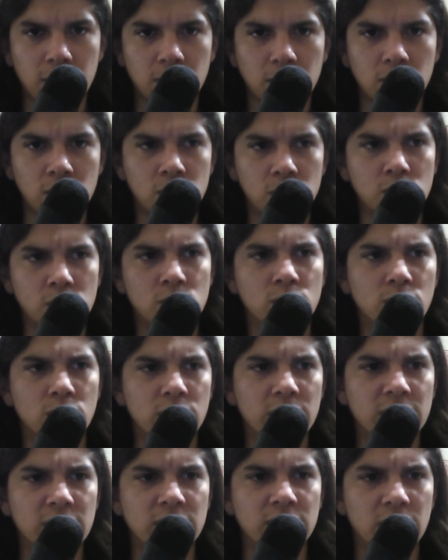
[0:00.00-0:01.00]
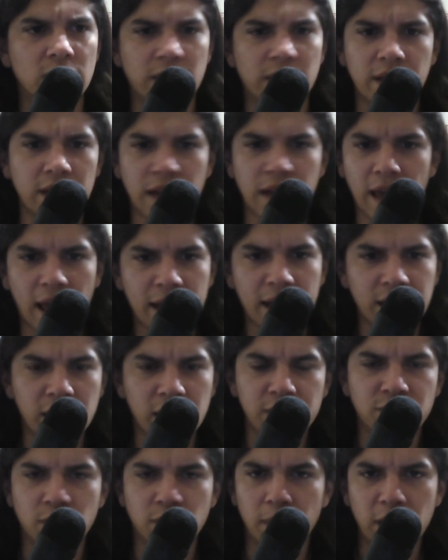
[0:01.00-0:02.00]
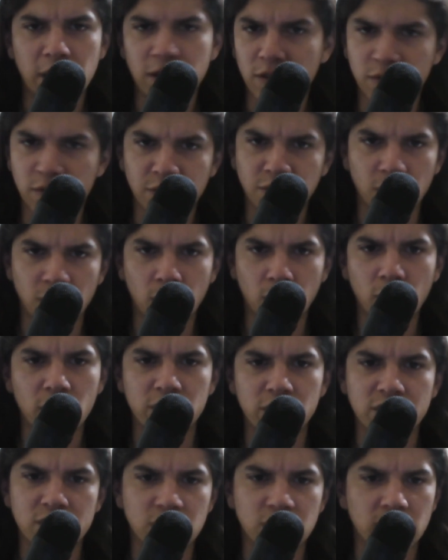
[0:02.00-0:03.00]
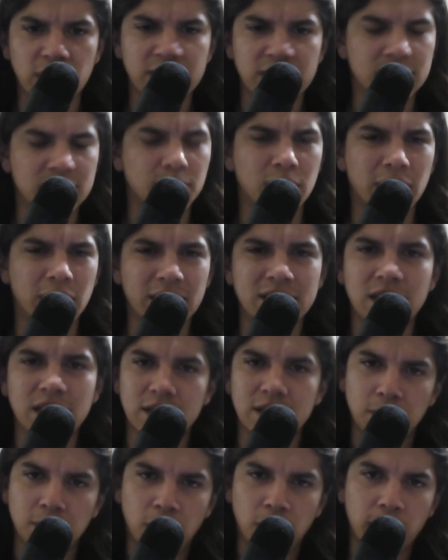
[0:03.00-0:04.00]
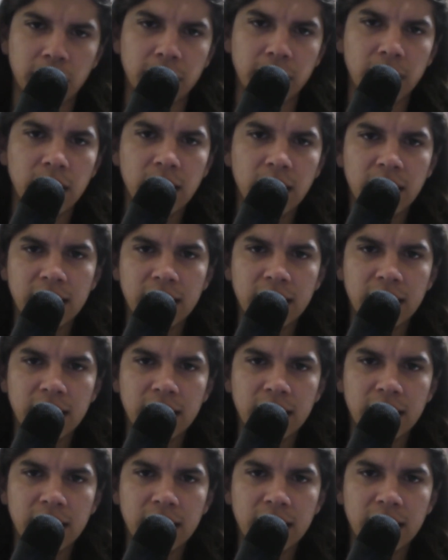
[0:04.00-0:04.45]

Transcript: who is, and for better or for worse, but that's not the point.